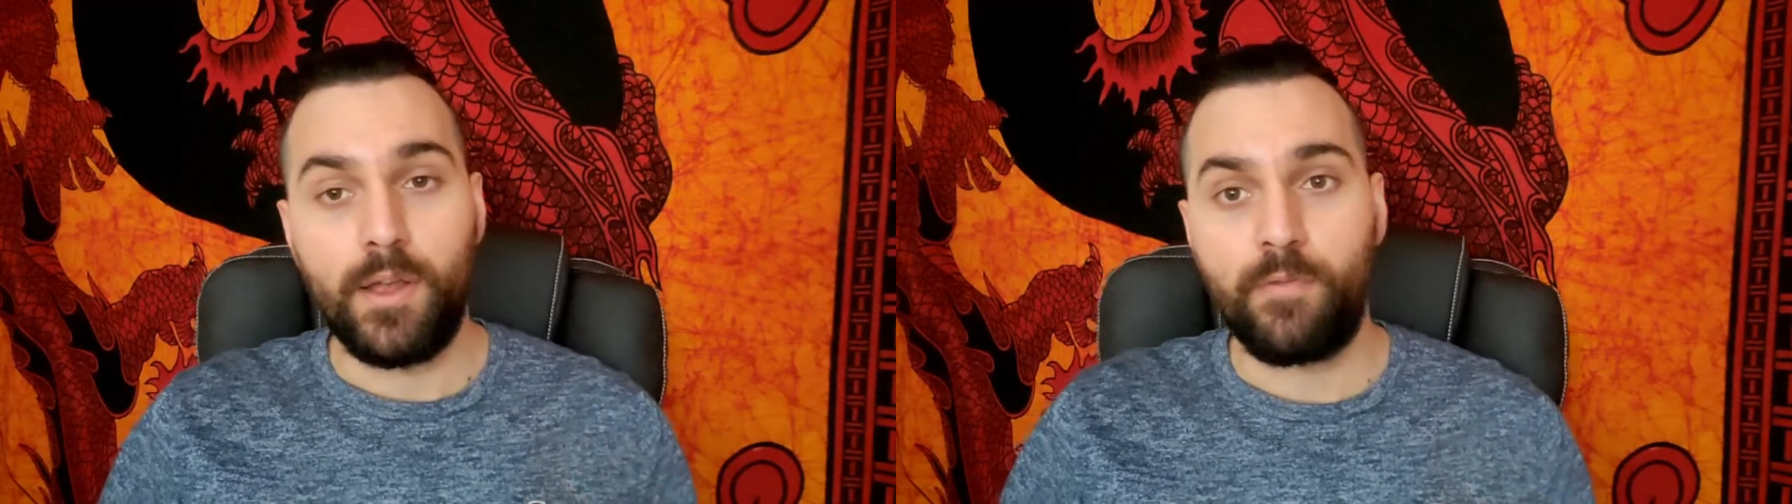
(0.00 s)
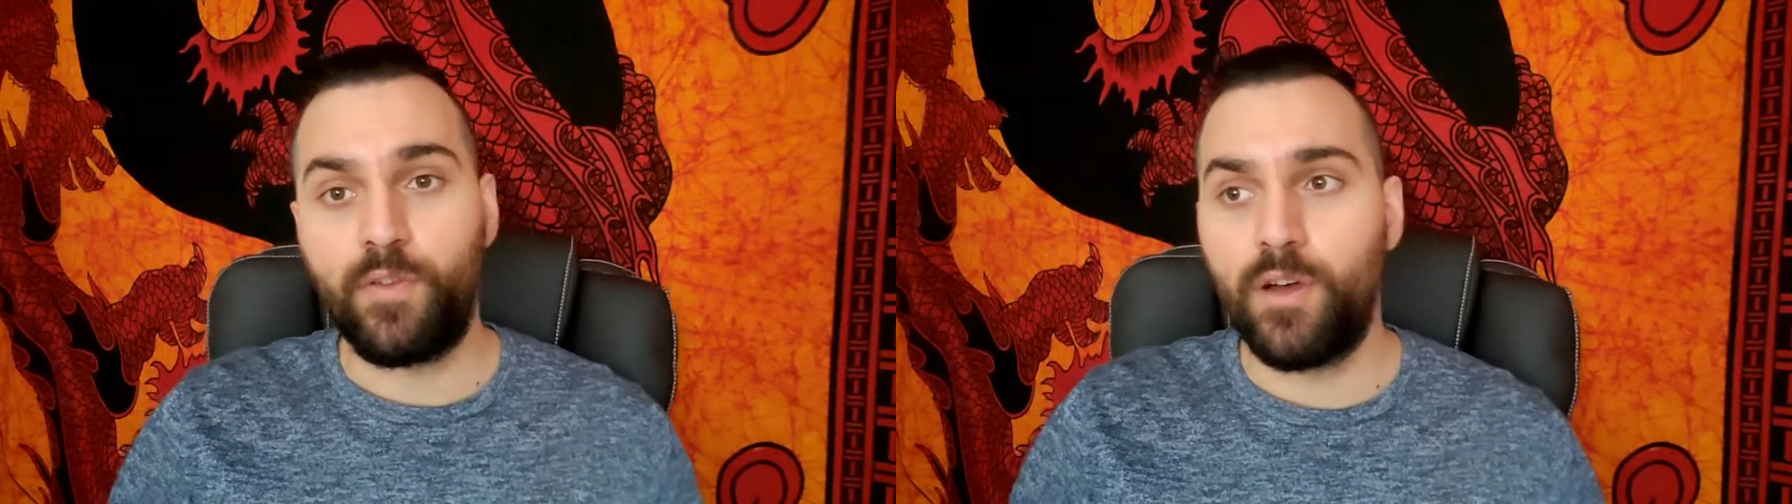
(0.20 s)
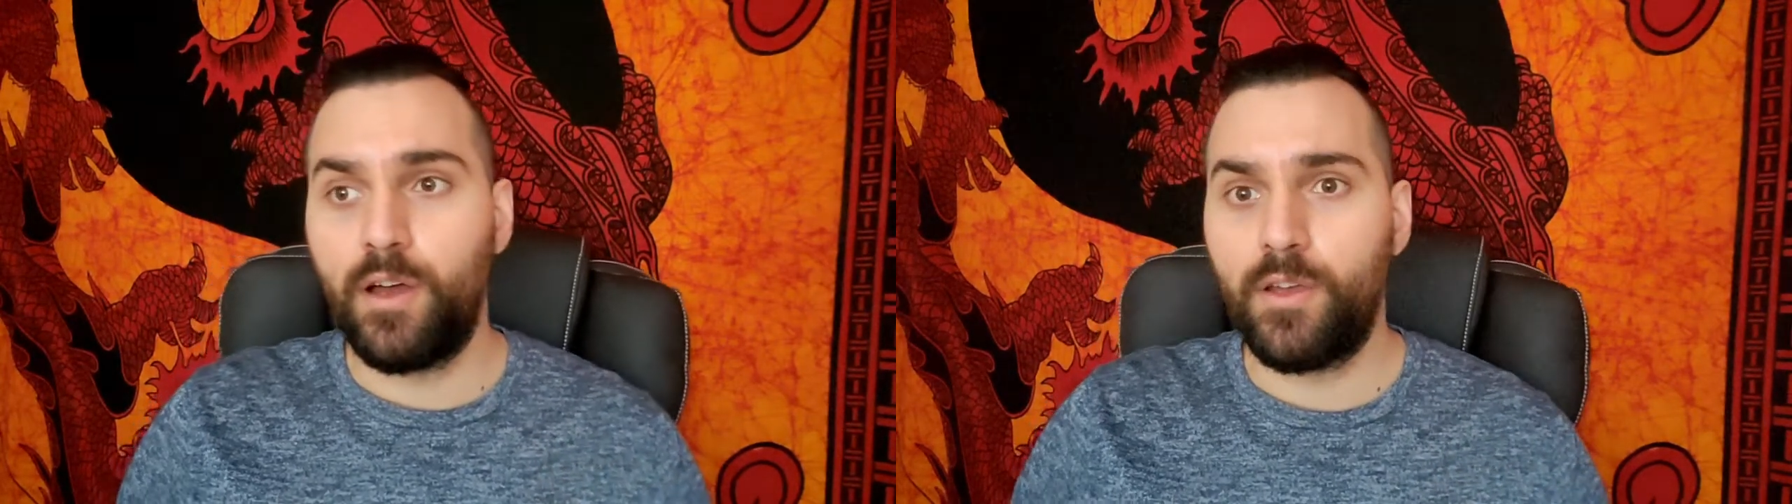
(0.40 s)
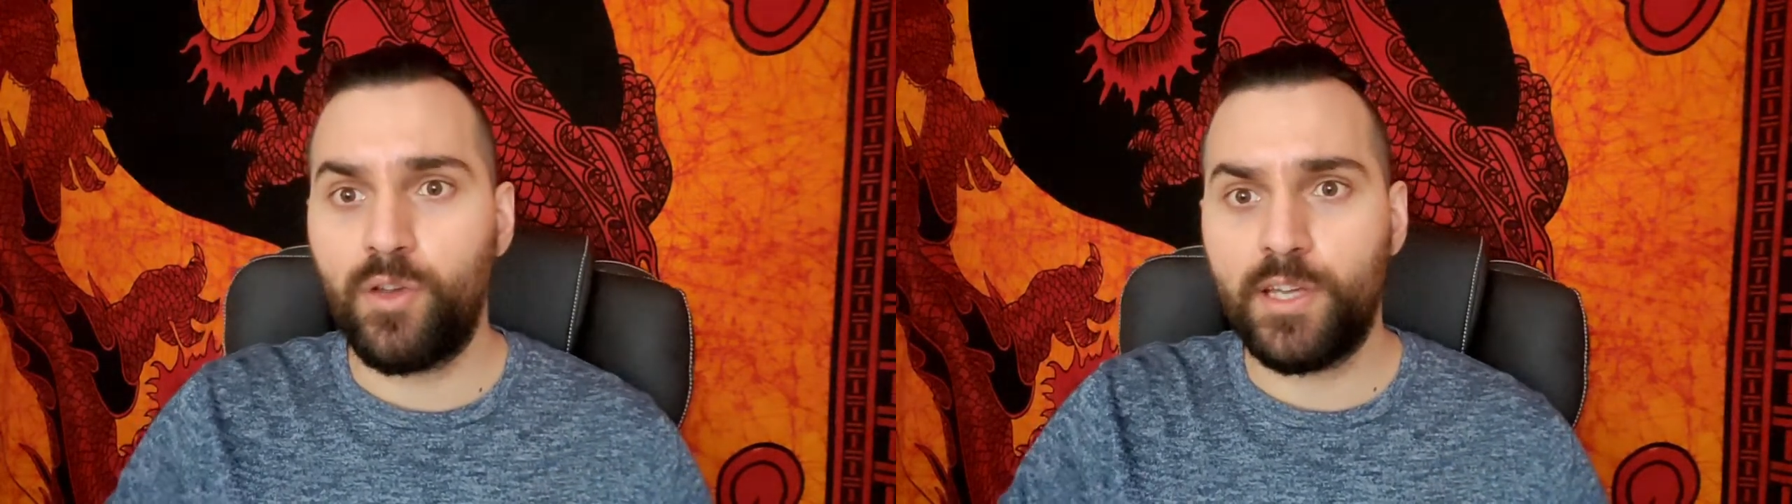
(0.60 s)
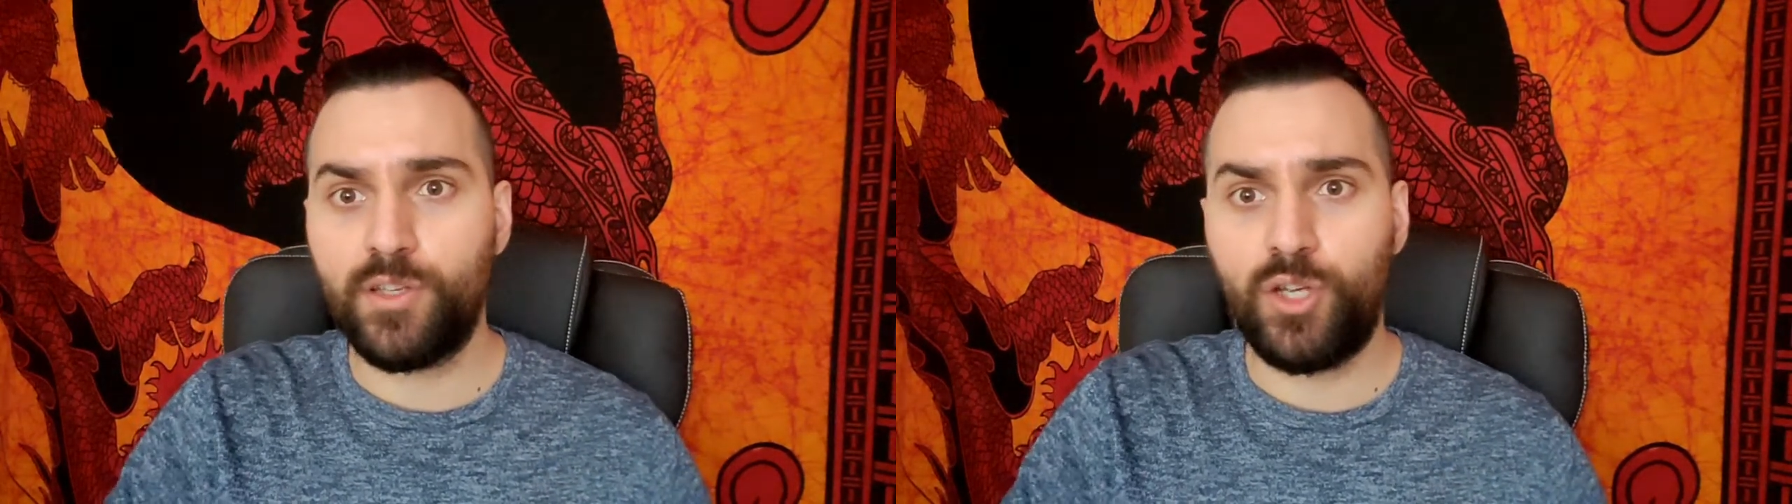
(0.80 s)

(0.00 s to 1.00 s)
if you guys are